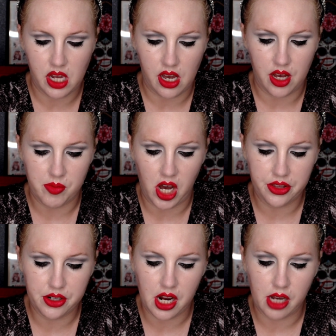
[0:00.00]

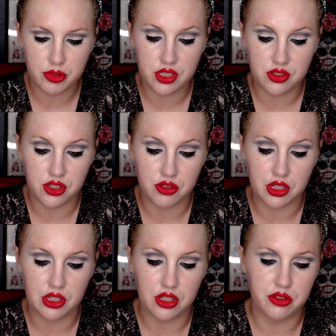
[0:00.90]
Other options you
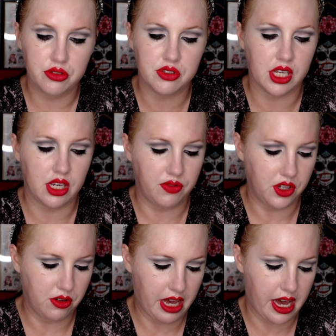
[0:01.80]
could use if
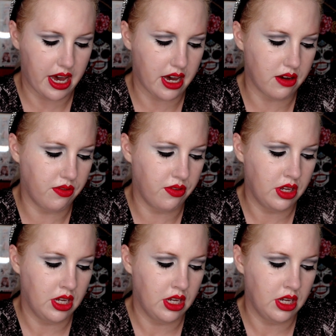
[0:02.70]
you have